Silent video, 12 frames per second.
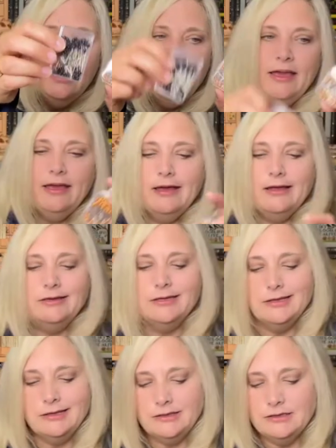And
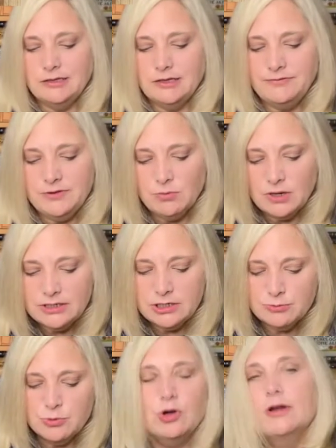if you want to
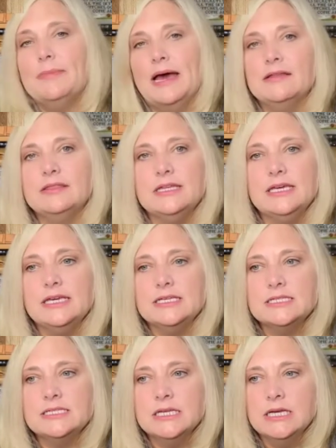know more about
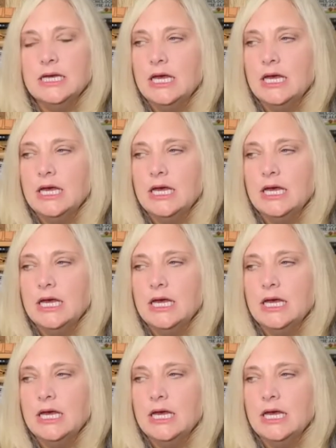these,